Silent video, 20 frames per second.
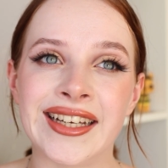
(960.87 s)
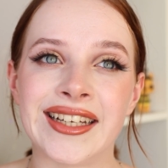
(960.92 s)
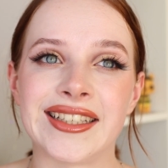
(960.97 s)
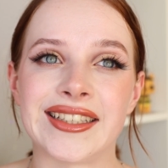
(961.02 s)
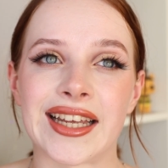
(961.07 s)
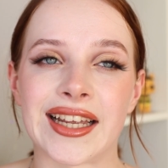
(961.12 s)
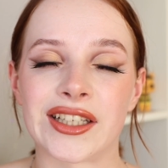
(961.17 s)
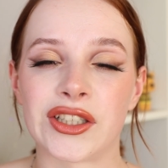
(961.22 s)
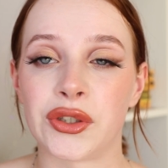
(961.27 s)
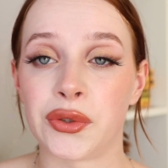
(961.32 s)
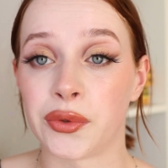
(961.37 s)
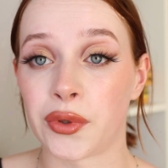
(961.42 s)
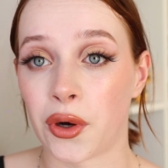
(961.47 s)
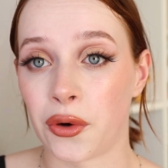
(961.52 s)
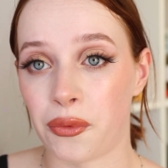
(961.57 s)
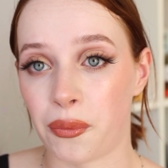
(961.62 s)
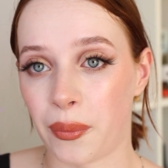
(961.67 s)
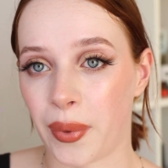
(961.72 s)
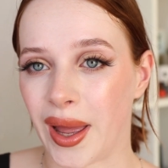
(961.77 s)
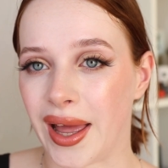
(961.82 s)
than the
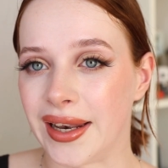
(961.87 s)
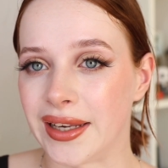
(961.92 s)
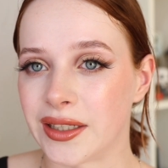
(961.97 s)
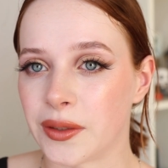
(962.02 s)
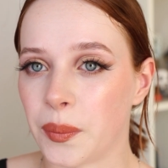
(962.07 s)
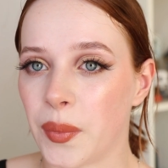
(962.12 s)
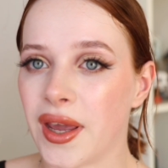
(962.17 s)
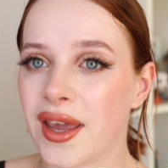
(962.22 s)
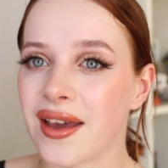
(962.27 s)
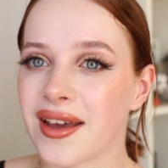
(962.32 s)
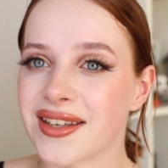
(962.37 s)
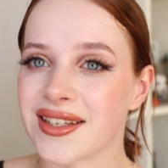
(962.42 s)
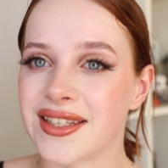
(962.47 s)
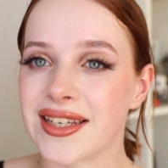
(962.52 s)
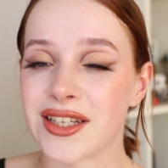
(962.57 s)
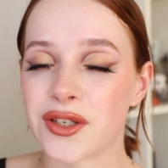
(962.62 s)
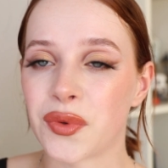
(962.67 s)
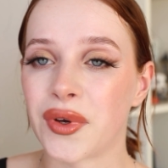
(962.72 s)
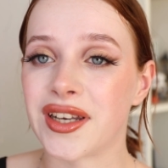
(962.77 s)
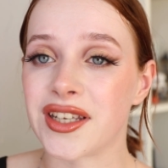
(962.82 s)
Rome palette because
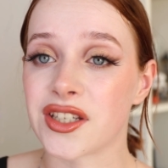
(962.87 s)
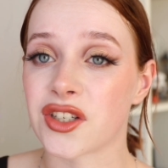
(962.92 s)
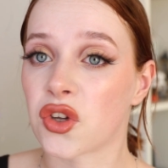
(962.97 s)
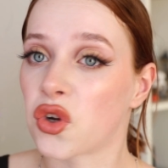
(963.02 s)
this one is